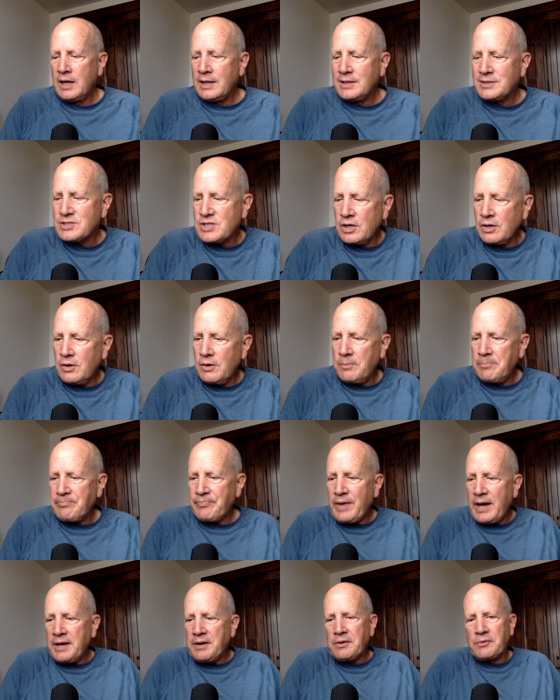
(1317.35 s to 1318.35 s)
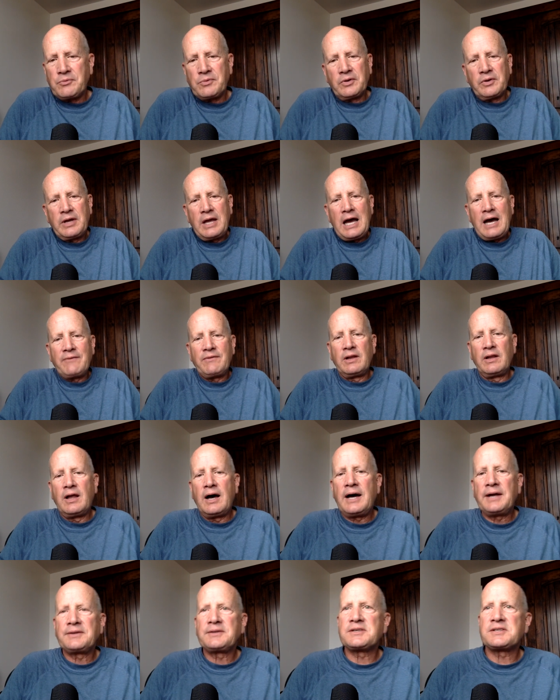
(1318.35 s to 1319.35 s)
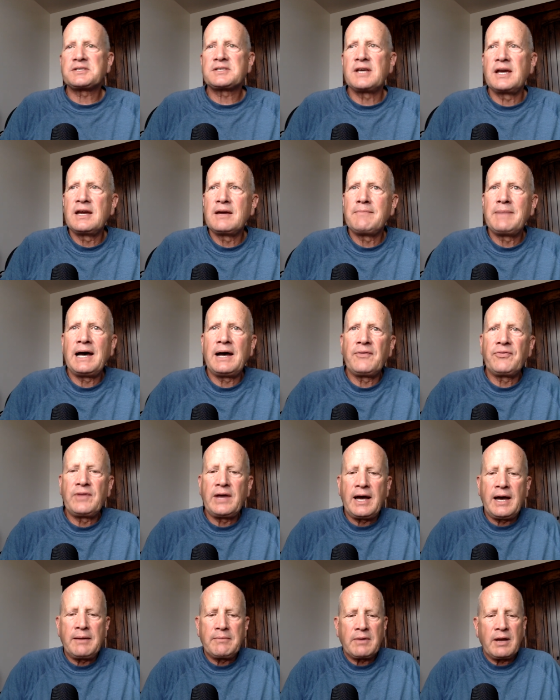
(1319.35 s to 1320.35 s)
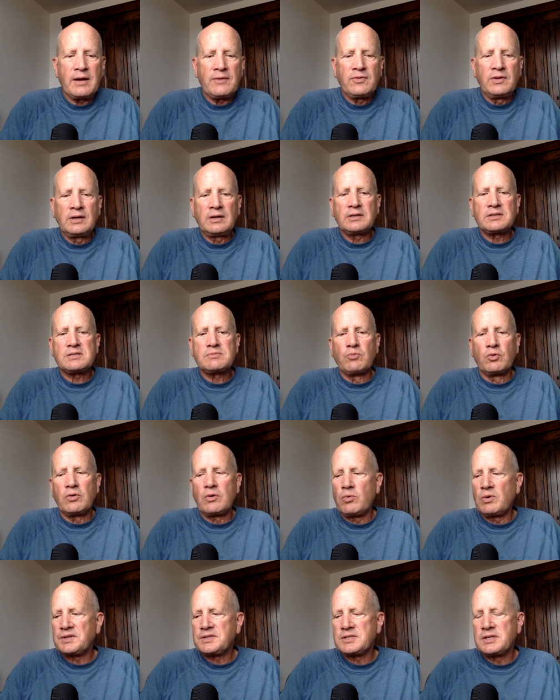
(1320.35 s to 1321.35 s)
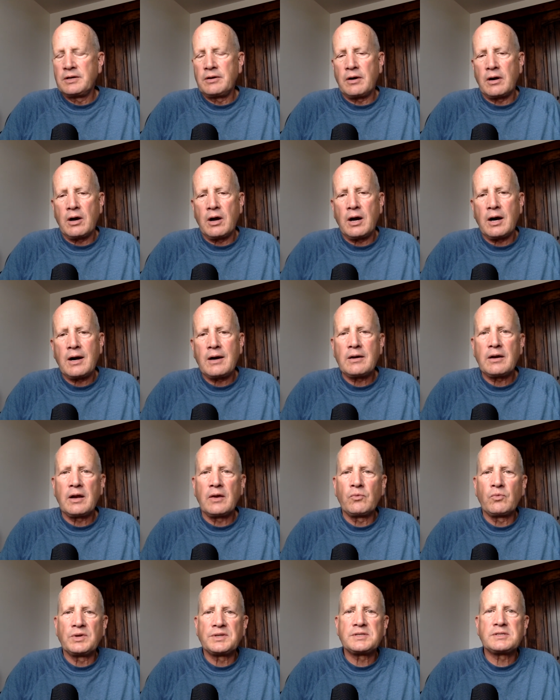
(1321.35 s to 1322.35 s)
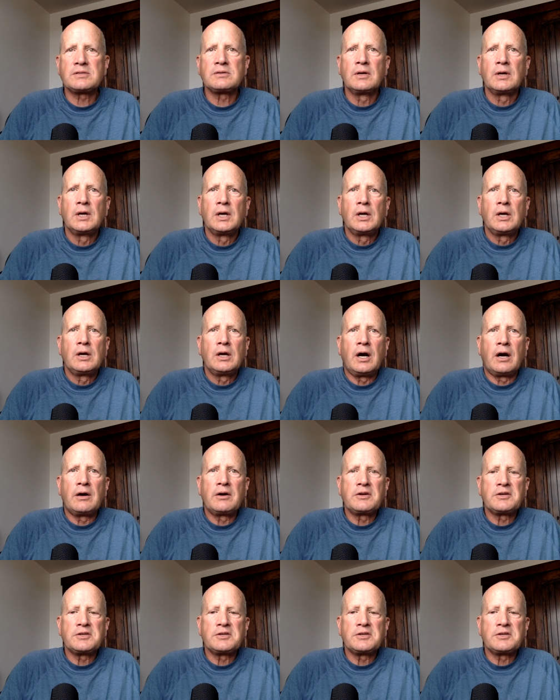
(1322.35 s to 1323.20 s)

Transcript: So I don't really have a lot to say about that. I think it's more what's in our heart and what's our